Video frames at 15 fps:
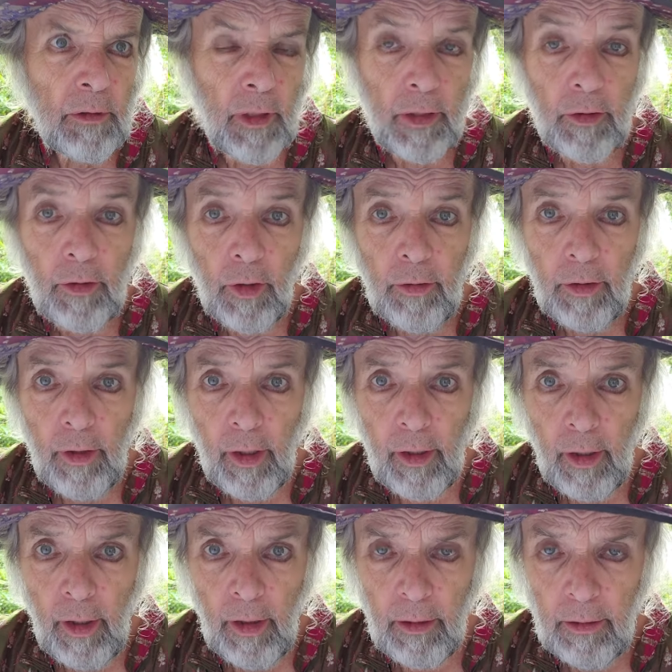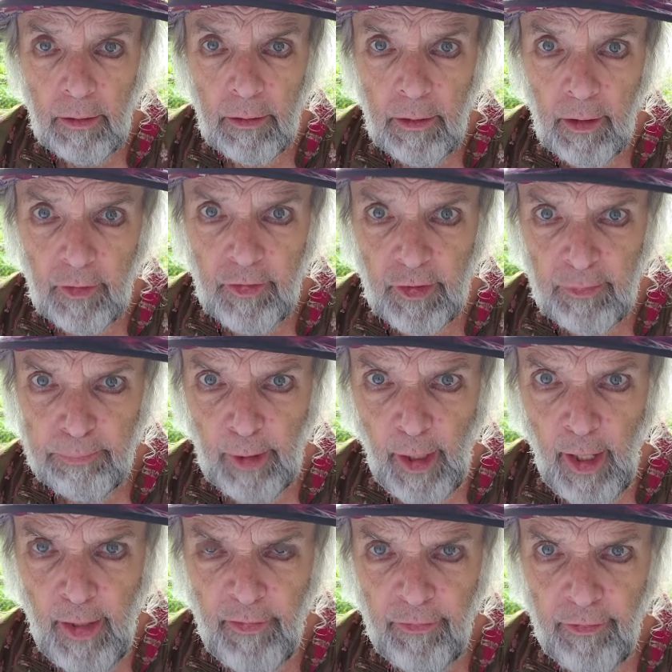King Coconut, huh? That's his
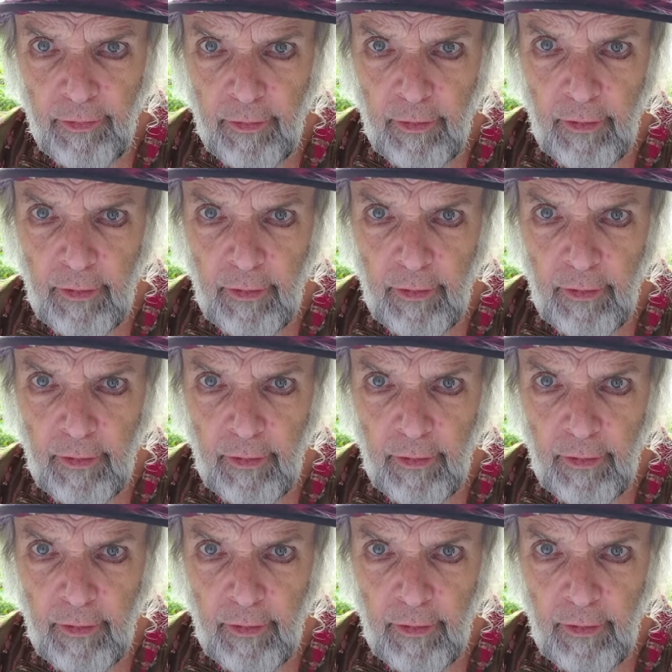place?